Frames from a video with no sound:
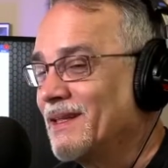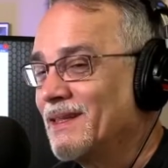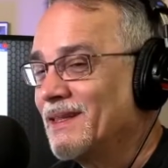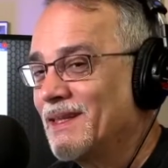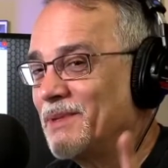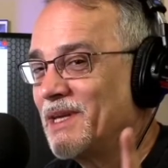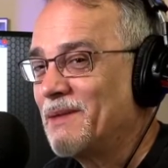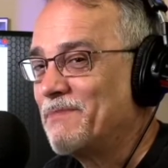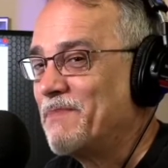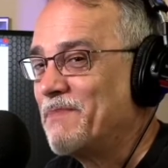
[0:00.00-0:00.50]
Let
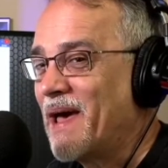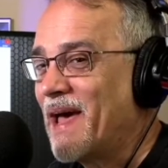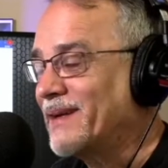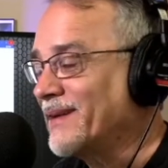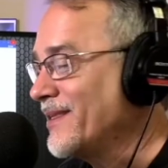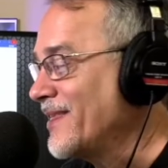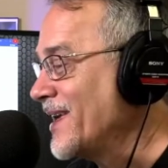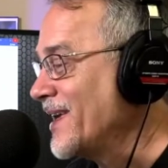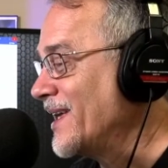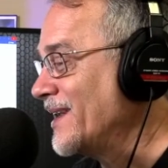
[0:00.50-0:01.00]
me get back
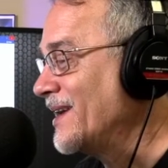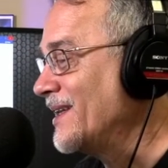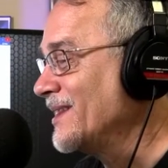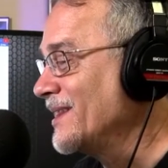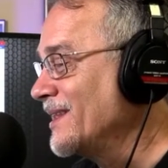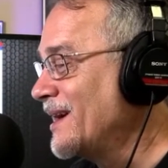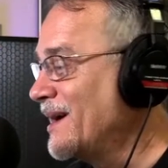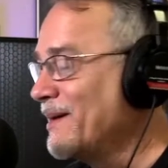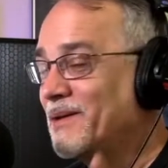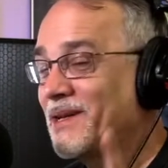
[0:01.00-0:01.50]
to that.
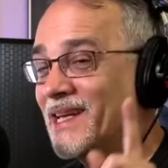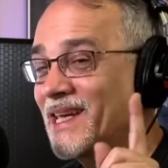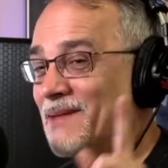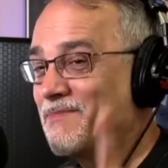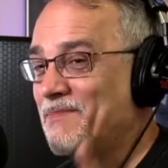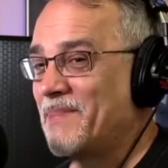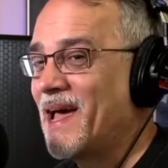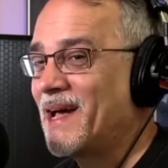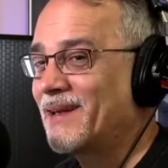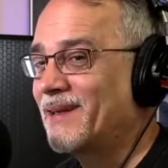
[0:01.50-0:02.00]
I want to get
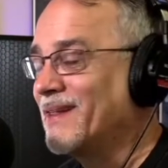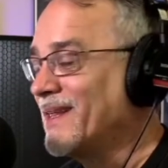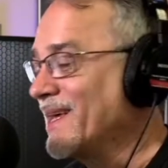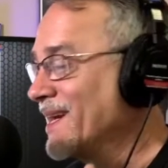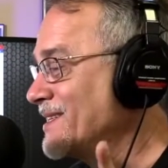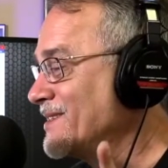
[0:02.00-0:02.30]
back to that